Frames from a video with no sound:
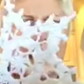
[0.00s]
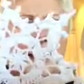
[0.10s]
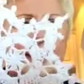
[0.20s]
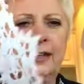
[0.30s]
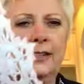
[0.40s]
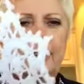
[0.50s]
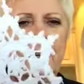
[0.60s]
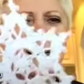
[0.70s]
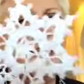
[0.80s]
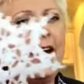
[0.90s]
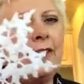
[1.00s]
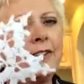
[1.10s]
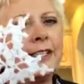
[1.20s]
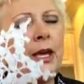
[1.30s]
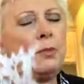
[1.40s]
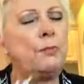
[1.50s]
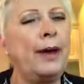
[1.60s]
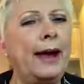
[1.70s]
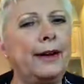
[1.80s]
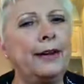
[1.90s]
And uh, how this came
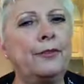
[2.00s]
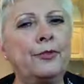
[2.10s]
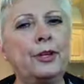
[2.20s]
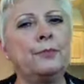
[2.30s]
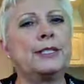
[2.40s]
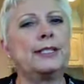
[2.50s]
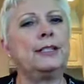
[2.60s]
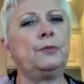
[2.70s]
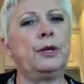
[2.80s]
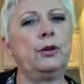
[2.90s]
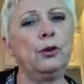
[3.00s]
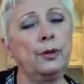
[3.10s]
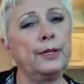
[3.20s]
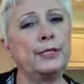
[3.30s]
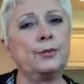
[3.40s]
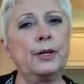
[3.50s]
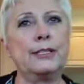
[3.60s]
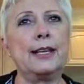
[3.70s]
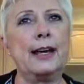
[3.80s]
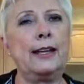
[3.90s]
about of him sending me ornaments
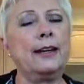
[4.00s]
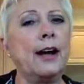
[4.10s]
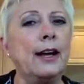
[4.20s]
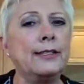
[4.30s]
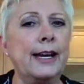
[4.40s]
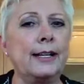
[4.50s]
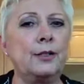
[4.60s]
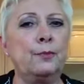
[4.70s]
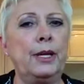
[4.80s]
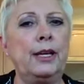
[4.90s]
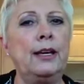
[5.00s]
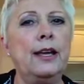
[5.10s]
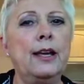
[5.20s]
was that he contacted me